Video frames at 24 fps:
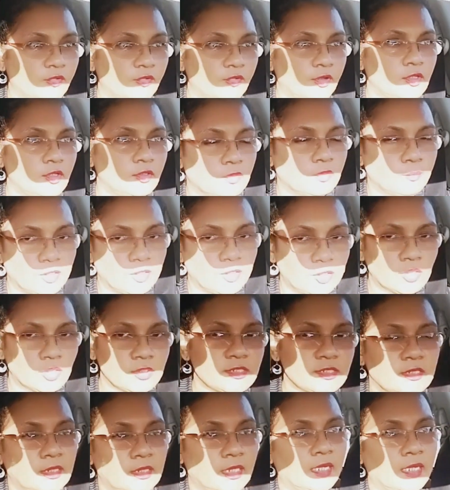for you to be
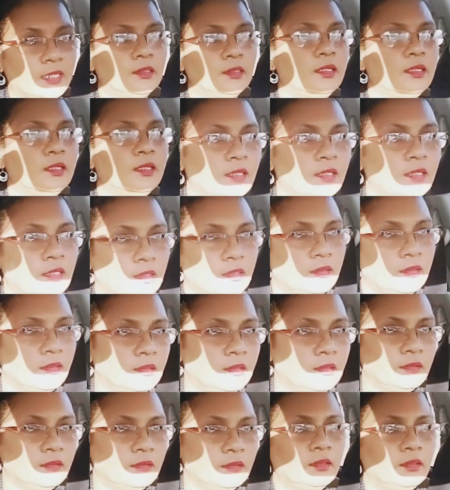touching
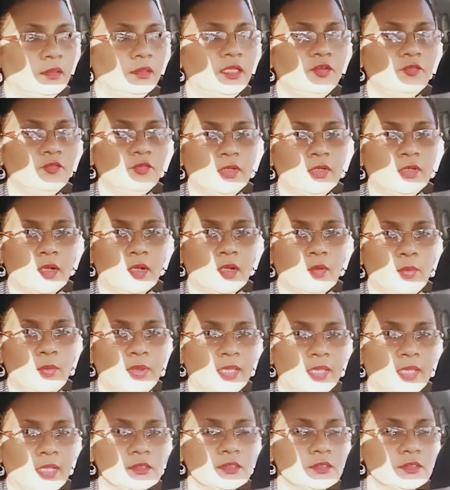and giving away
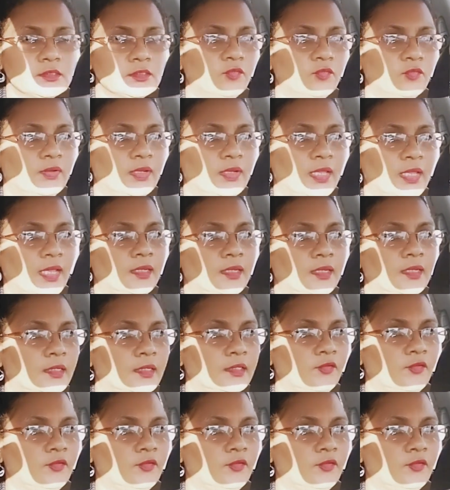and stuff like that.